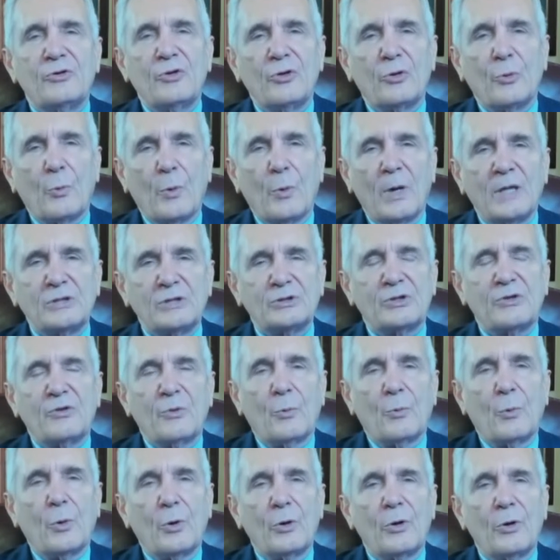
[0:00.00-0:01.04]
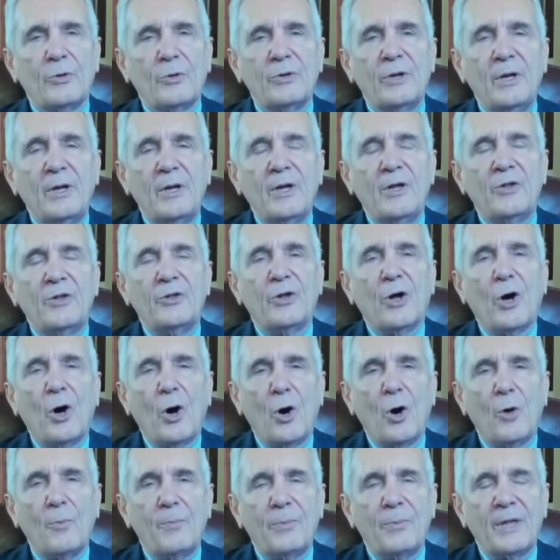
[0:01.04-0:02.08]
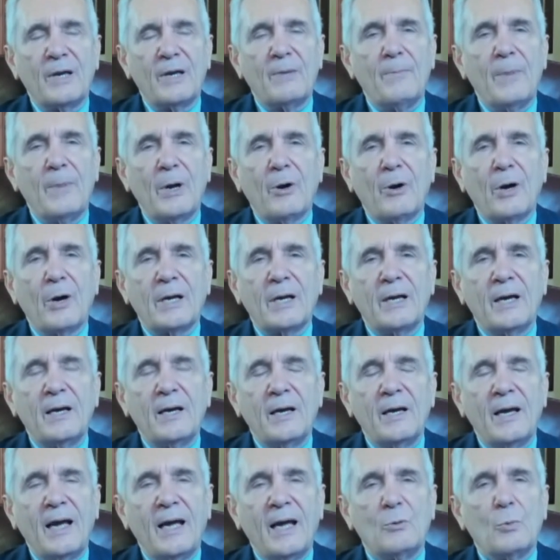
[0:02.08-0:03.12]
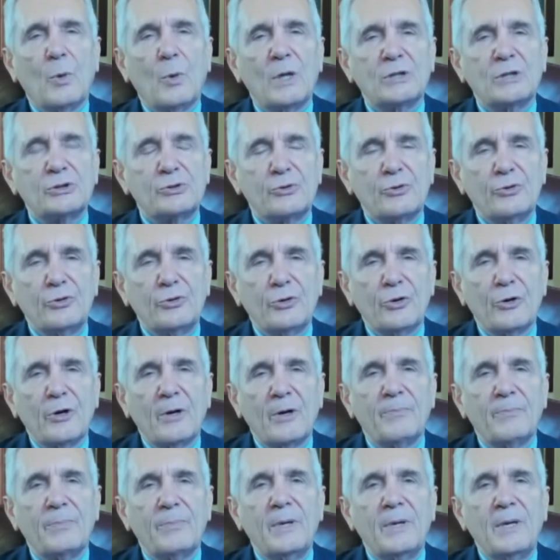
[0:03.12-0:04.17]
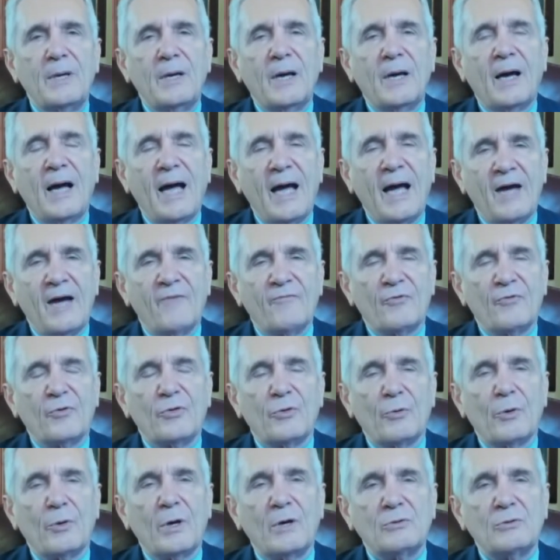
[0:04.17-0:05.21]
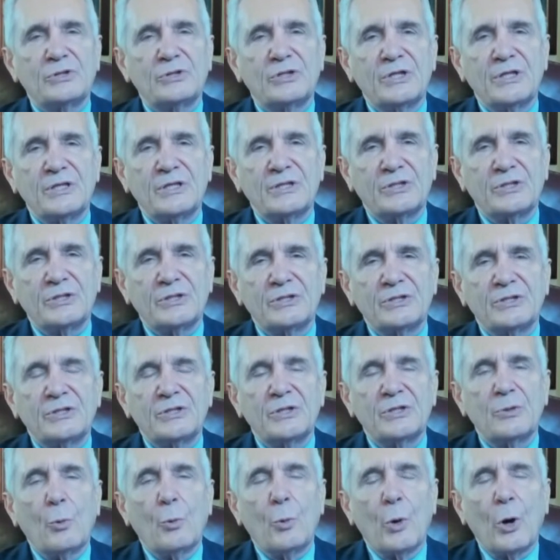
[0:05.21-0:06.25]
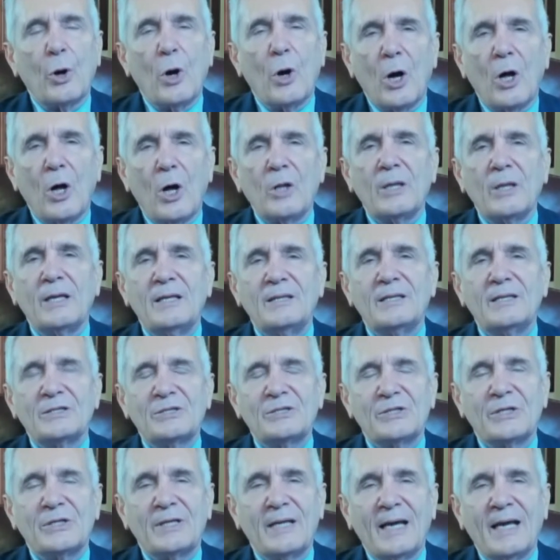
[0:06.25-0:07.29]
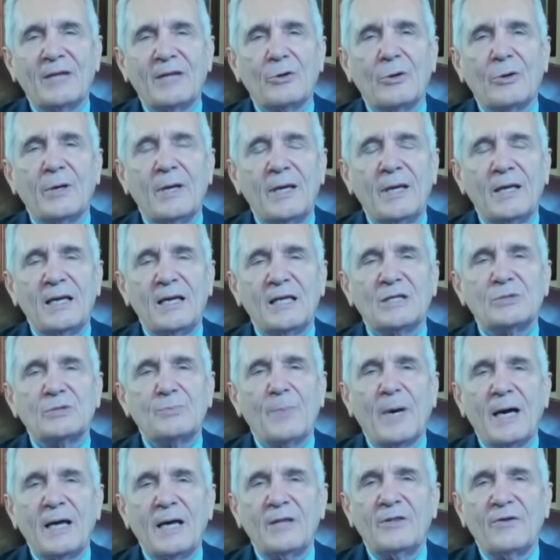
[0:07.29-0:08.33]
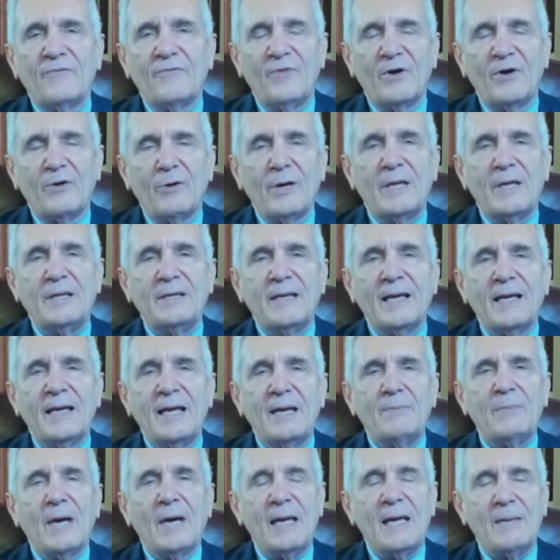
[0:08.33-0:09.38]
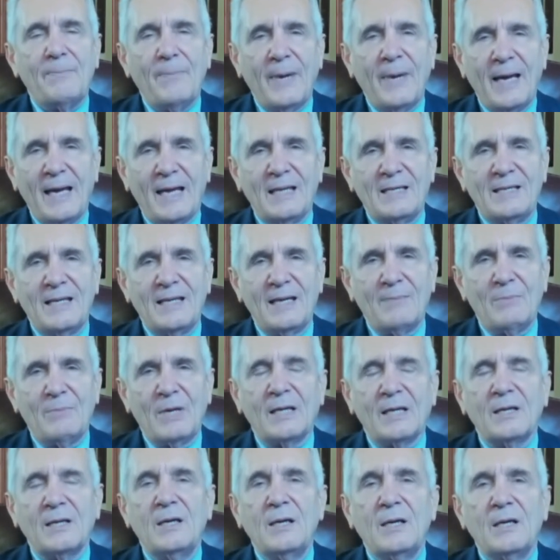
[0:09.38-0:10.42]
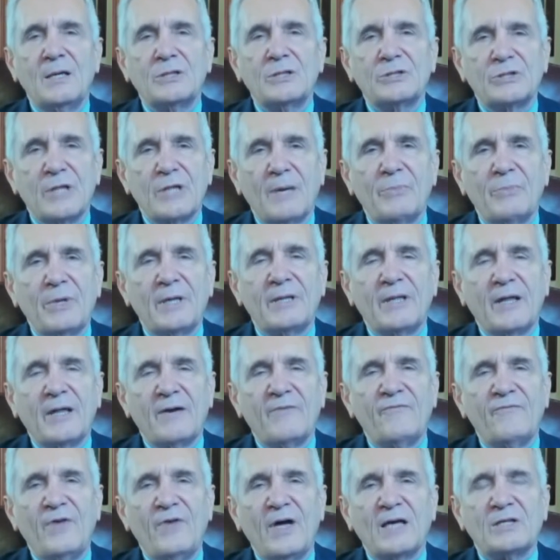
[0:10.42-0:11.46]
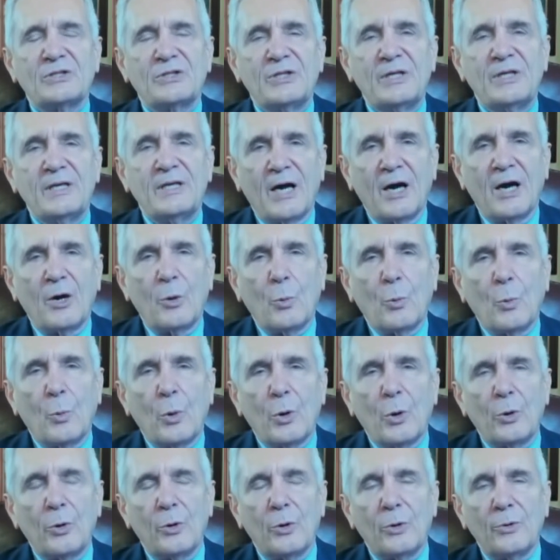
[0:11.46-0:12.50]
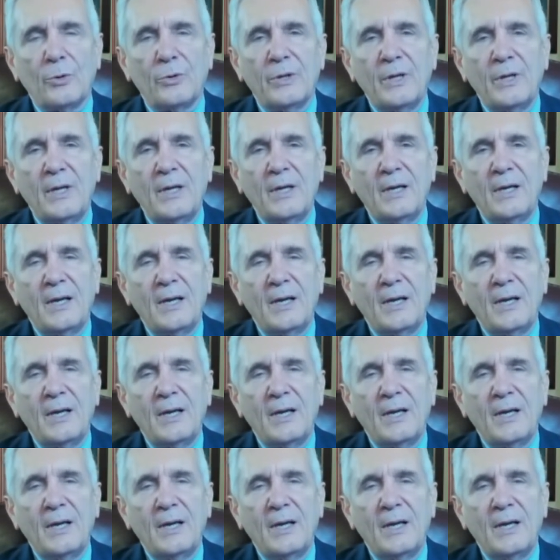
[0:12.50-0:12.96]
to the rest of the world the hope that America and Western Europe have for their own citizens. We're all in this together. It is, by the very name, a pandemic, something that affects the entire world.